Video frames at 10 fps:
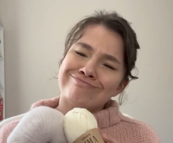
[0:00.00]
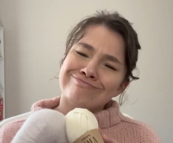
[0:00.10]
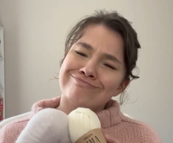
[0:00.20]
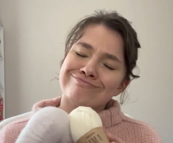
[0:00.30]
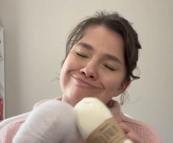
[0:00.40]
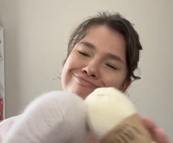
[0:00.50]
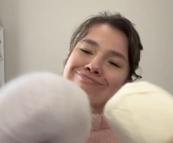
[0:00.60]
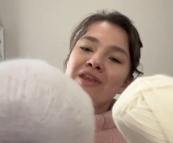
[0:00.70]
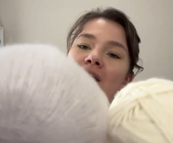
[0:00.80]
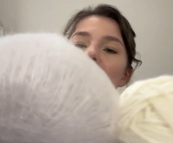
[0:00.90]

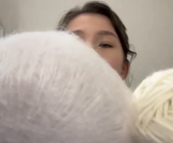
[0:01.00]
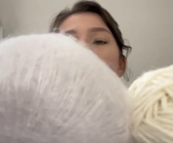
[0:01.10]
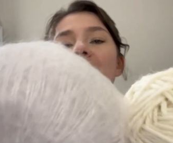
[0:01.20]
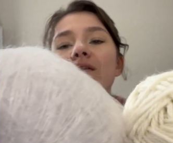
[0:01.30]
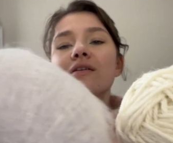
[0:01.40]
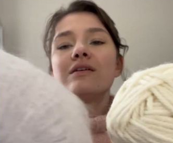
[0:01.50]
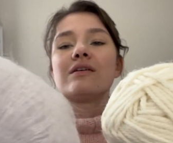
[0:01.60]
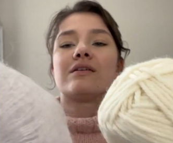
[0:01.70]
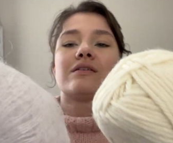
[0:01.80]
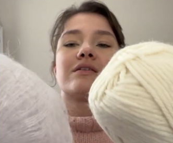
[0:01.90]

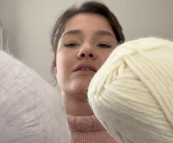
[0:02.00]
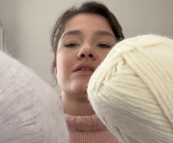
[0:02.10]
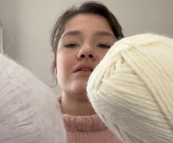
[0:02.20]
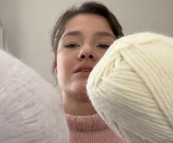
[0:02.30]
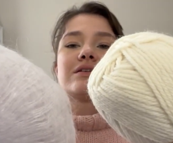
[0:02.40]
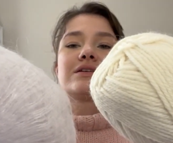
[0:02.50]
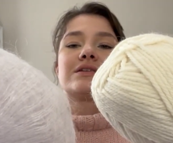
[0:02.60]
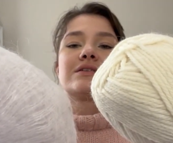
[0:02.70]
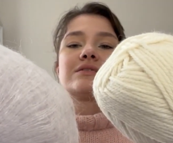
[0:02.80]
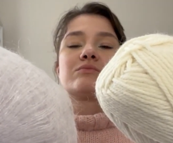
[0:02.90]

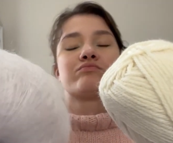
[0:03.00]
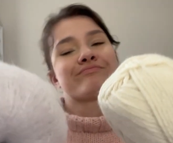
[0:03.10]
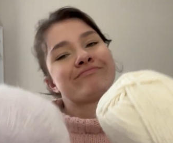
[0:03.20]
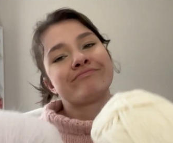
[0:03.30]
[no speech]